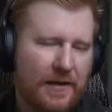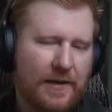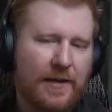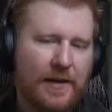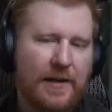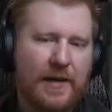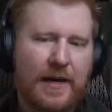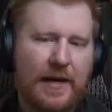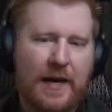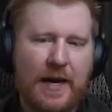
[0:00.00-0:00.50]

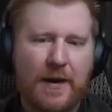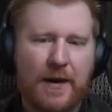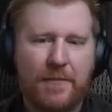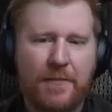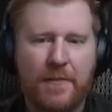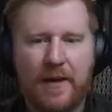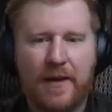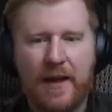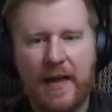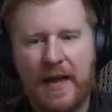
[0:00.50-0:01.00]

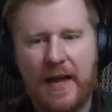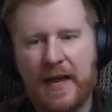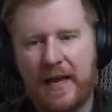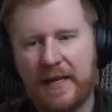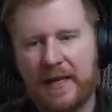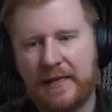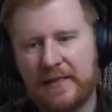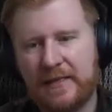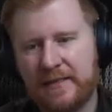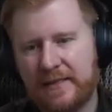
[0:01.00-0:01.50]

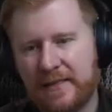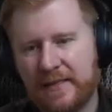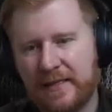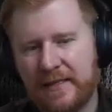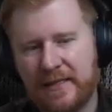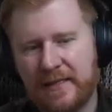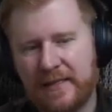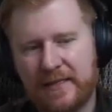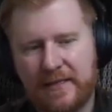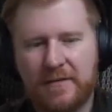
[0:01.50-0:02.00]
and
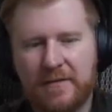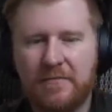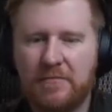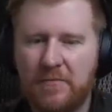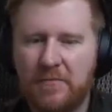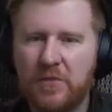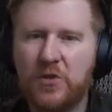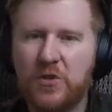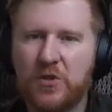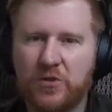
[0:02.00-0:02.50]

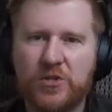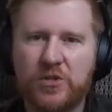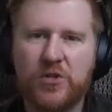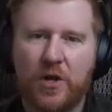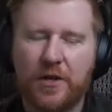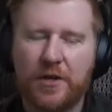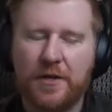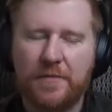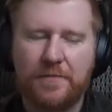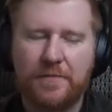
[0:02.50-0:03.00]
they're
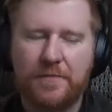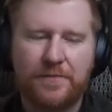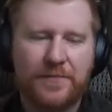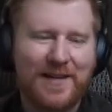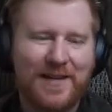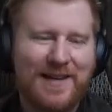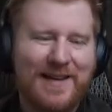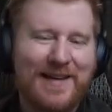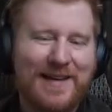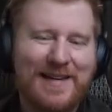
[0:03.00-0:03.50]
solid.
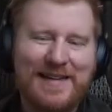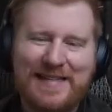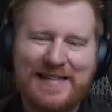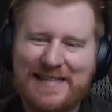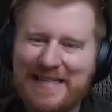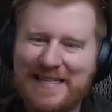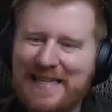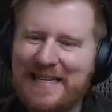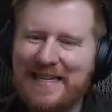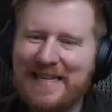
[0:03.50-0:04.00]

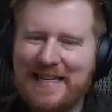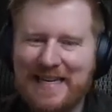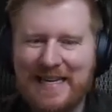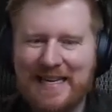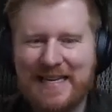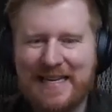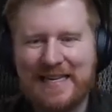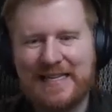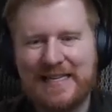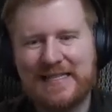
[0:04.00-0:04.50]
D
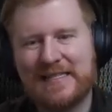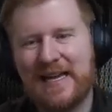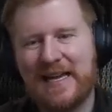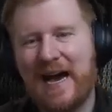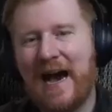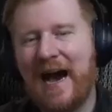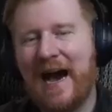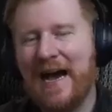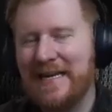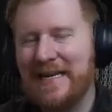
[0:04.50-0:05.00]
is,
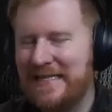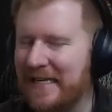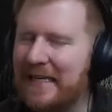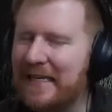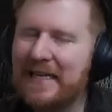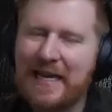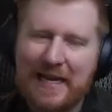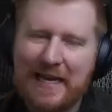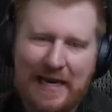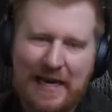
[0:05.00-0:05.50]

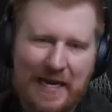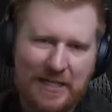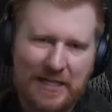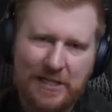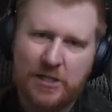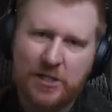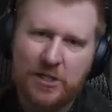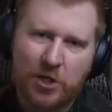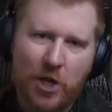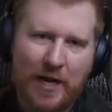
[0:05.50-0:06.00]
ideally, I'd like
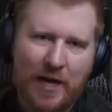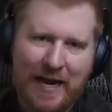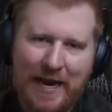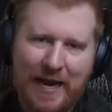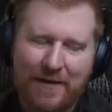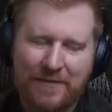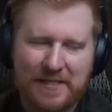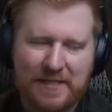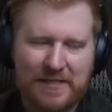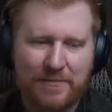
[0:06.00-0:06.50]
to not have
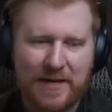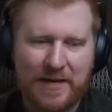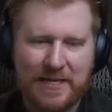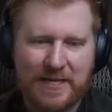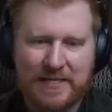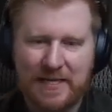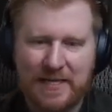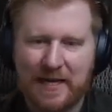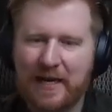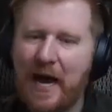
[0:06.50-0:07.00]
this in my
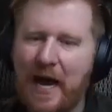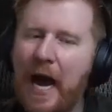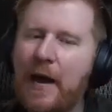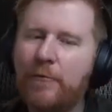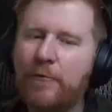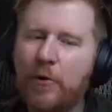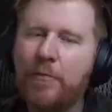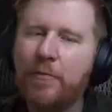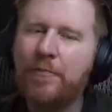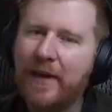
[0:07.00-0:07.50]
deck. I
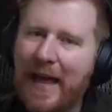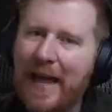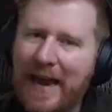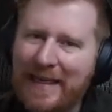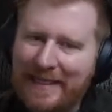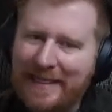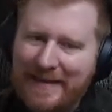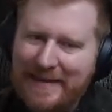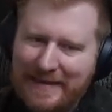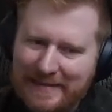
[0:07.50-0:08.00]
will play
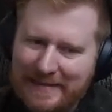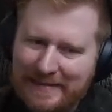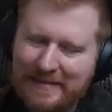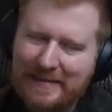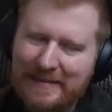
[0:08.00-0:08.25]
this,